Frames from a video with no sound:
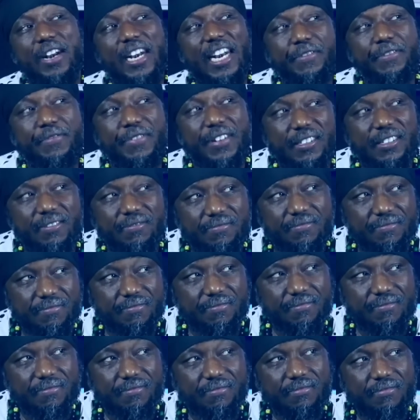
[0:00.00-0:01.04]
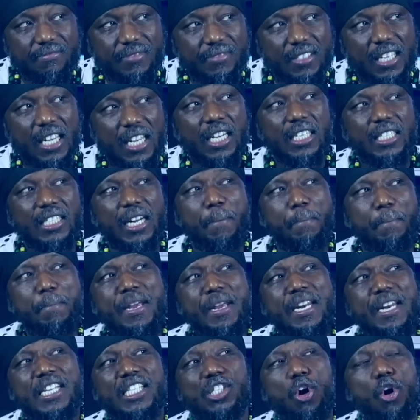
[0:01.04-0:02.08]
living. The
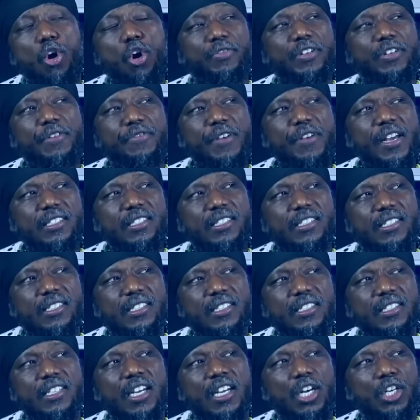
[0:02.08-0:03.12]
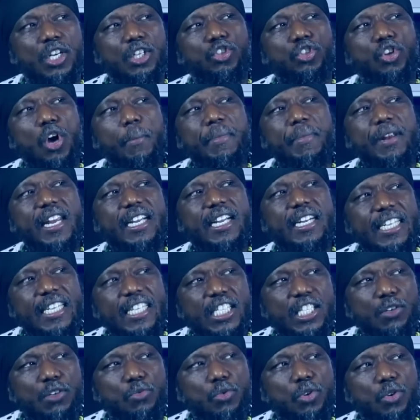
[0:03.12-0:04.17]
Minister of Defense, Dominic
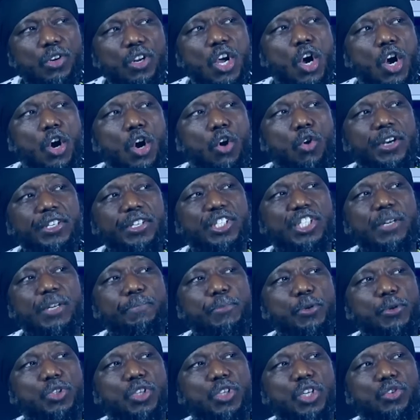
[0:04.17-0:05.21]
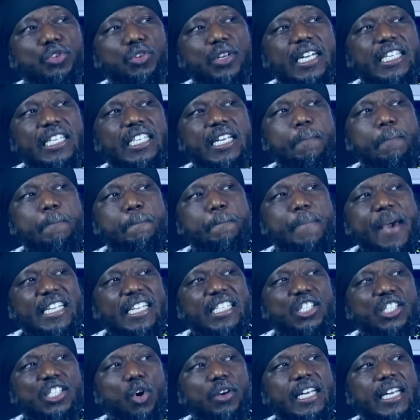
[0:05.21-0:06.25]
Nitiwul, contributing to the
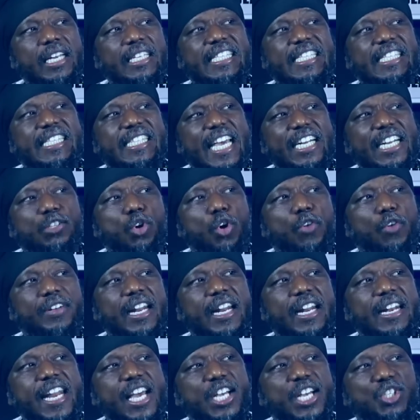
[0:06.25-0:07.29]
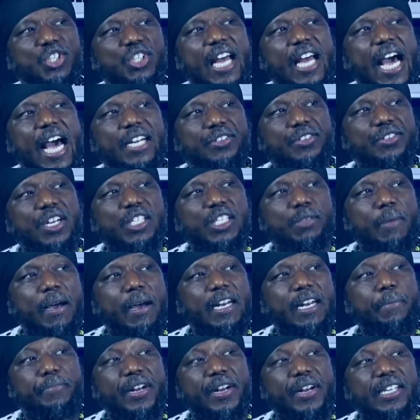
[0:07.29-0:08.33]
debate on the state of the nation addressed by
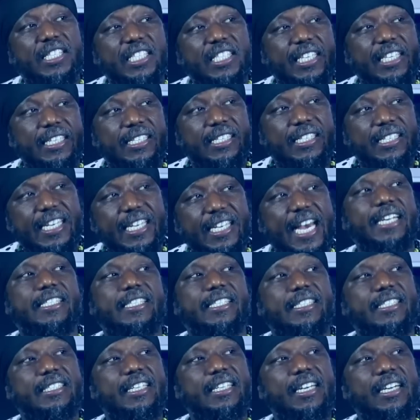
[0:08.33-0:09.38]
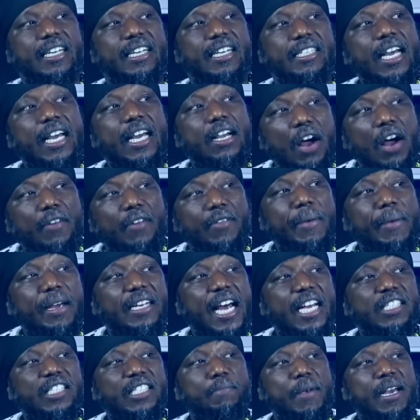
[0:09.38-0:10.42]
the president, said the government
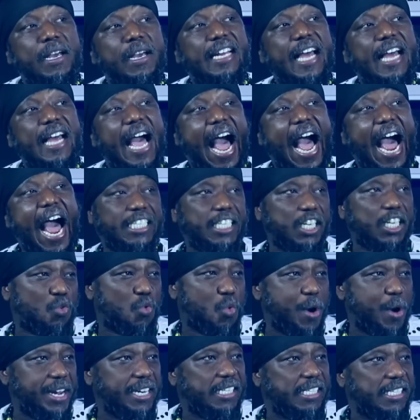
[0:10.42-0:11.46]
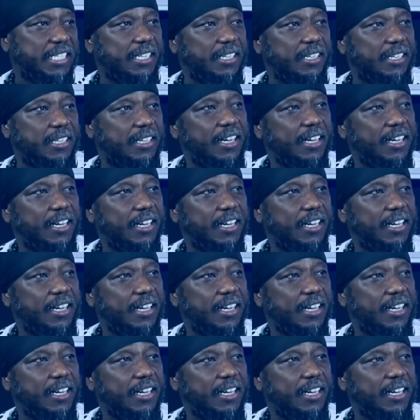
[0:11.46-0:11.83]
has made adequate